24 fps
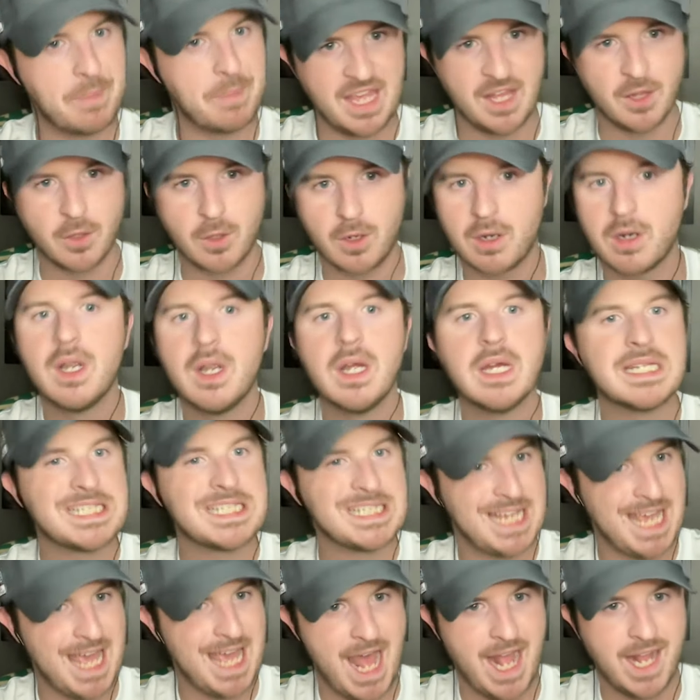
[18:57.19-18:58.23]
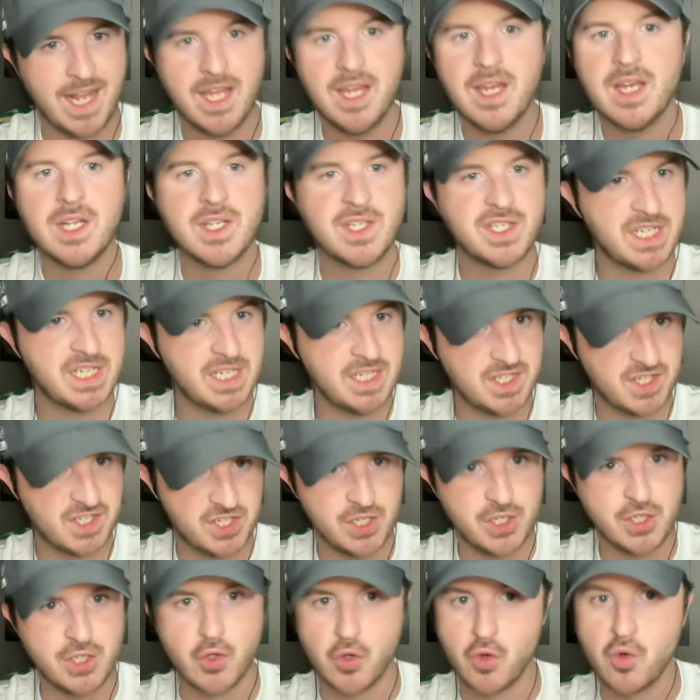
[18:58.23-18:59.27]
Baylor, Tech,
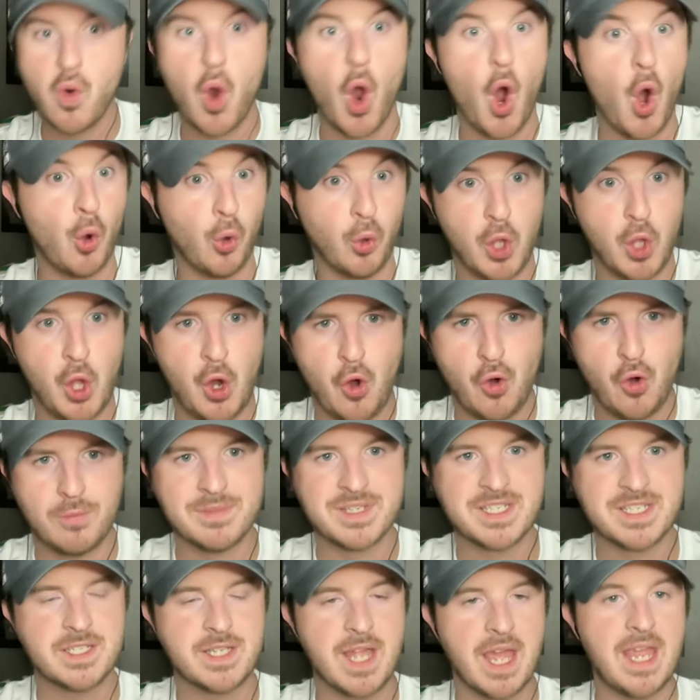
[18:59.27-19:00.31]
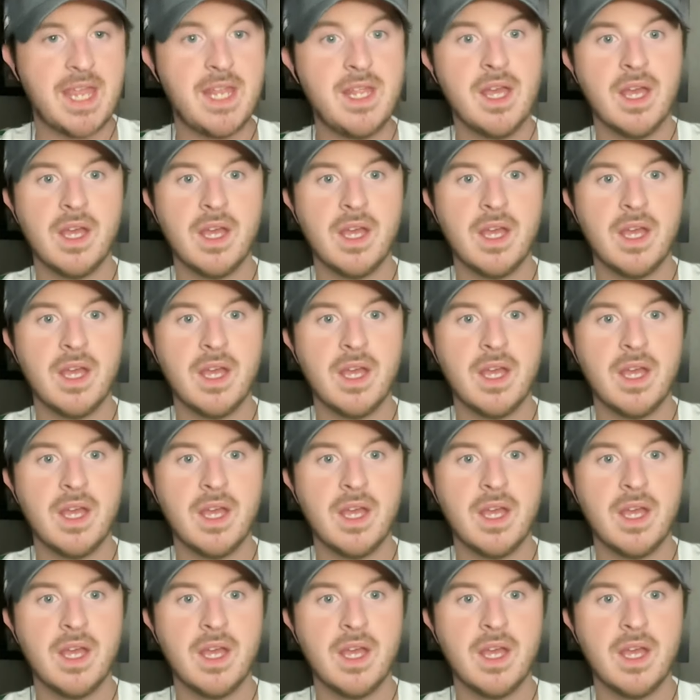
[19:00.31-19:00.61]
TCU, Oklahoma State,